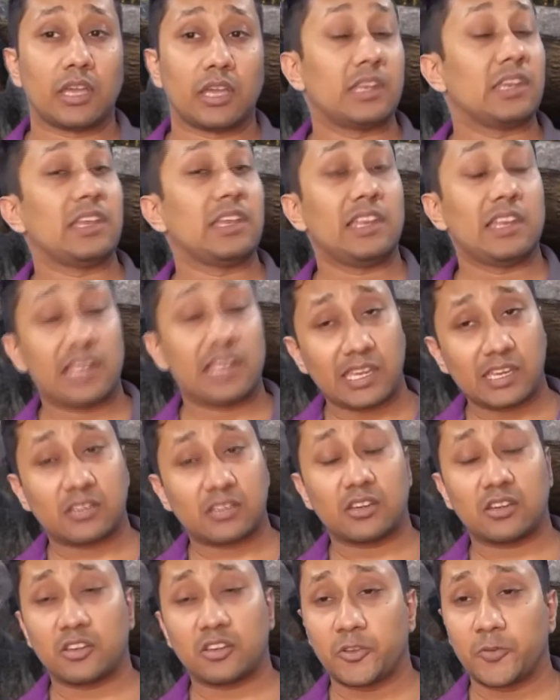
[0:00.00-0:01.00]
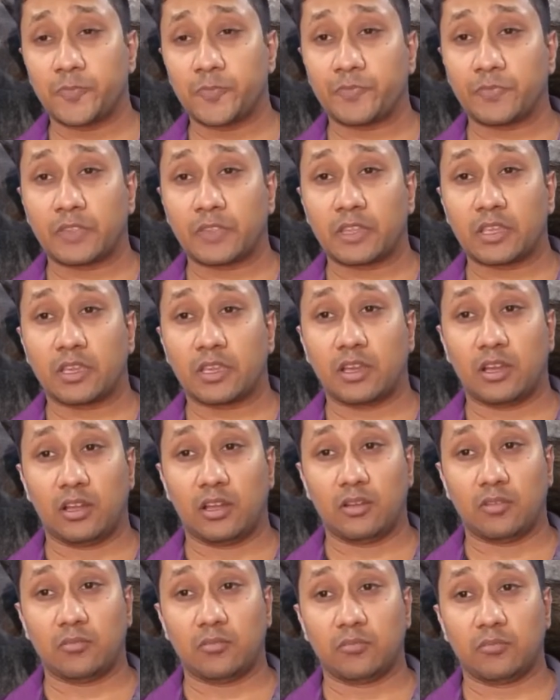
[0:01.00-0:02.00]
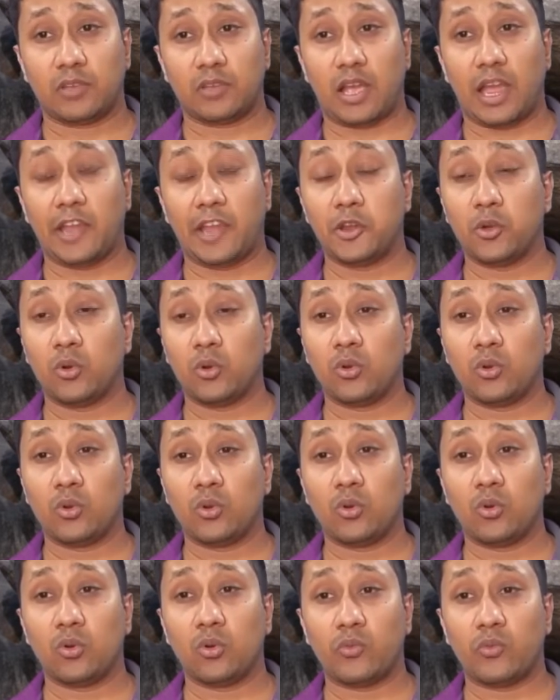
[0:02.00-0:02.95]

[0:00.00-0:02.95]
I really liked it. I don't know